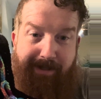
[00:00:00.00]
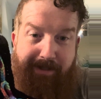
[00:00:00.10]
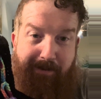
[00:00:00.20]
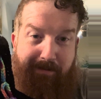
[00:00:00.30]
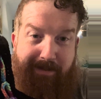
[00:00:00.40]

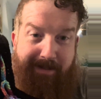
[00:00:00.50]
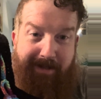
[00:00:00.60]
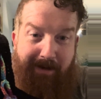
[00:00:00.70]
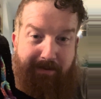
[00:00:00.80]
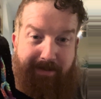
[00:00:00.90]
used
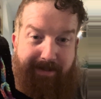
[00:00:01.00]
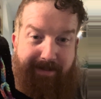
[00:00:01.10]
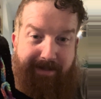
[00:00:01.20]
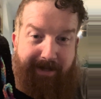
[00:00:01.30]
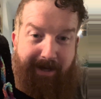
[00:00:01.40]
those
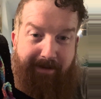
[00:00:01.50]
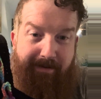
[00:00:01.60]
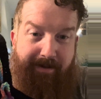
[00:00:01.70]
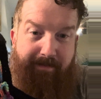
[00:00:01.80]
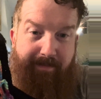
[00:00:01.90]
to color
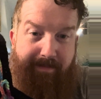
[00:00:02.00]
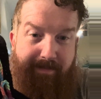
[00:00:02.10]
them